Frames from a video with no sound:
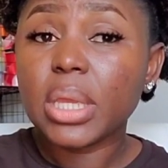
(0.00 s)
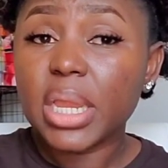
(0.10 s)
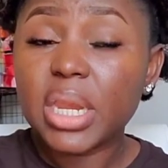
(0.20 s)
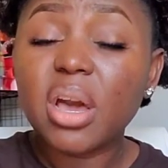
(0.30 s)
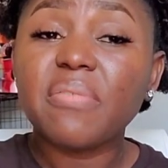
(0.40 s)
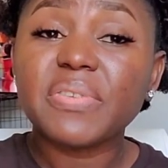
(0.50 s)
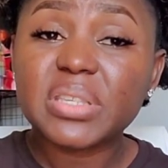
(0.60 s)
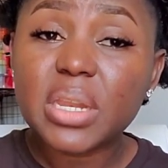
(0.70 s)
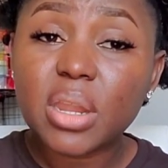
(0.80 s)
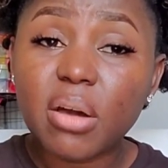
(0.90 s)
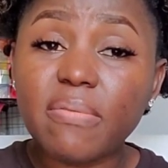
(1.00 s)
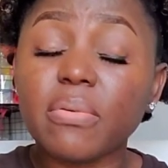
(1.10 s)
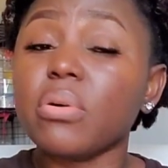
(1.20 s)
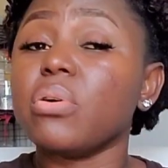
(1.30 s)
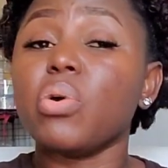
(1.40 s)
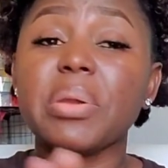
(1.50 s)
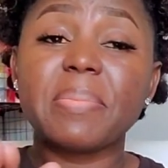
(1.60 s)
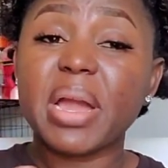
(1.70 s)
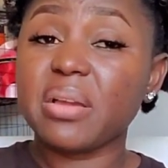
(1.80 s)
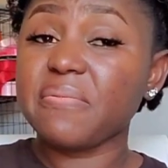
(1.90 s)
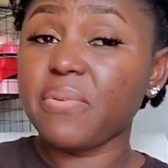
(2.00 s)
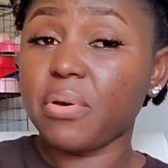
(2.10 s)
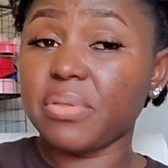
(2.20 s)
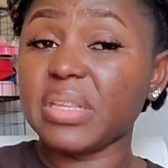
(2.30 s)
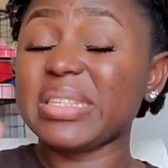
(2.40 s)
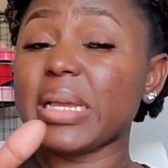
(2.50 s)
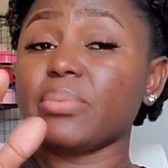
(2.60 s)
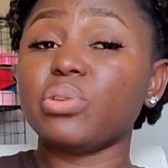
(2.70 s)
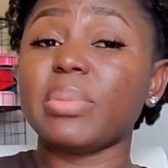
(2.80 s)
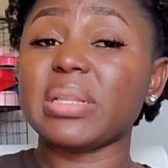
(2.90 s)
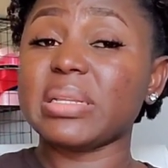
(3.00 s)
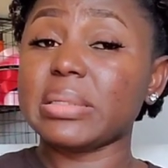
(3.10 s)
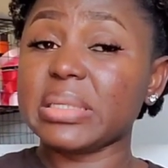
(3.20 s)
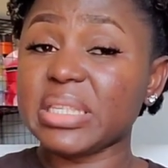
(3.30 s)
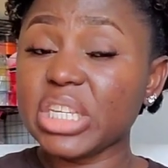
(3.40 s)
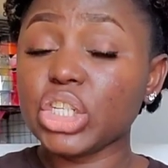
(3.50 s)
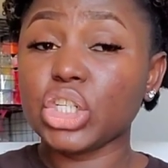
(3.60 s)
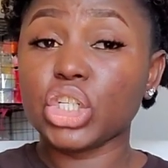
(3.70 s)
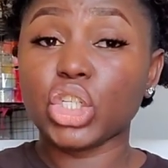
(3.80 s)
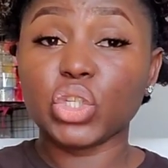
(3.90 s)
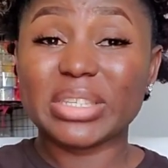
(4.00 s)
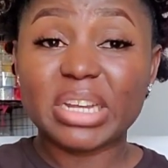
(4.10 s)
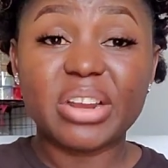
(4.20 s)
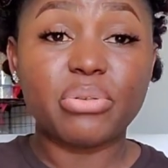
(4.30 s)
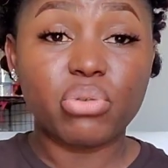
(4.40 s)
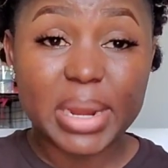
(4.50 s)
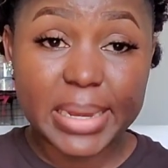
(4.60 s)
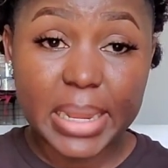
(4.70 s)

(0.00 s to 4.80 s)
Enough is enough for going back and forth. It's time to make the decision to start right